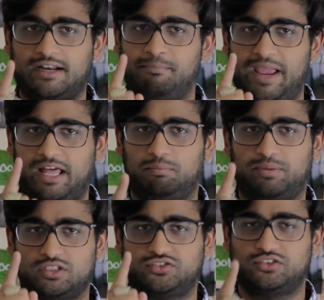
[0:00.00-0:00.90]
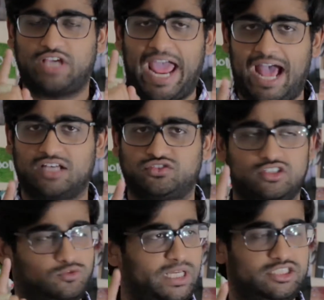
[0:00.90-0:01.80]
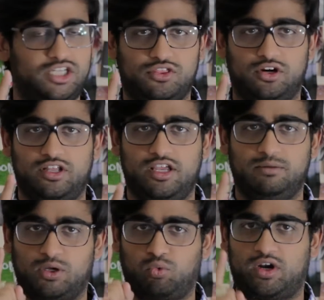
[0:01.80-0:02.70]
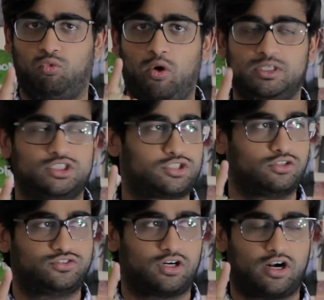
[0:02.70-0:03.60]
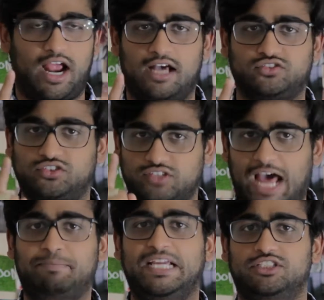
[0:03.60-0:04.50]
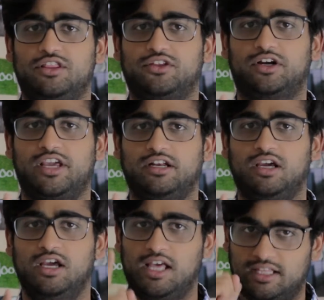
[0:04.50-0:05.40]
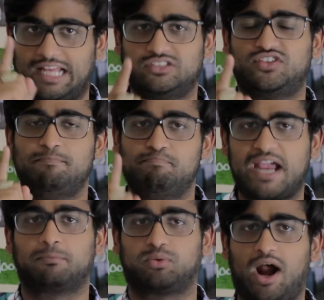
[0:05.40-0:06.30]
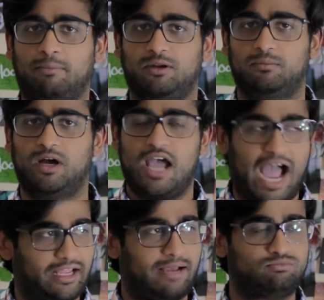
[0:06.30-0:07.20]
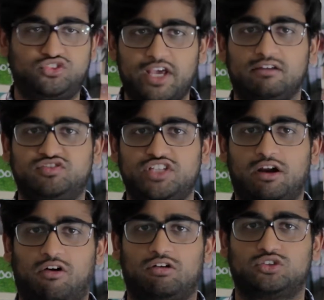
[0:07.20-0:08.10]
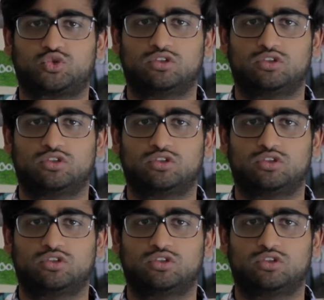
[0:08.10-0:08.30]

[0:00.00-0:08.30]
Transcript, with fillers: that a male person's ass is P G thirteen, but when a woman shows her ass, it's not P G thirteen? That is a big problem. I am sick of seeing Arnold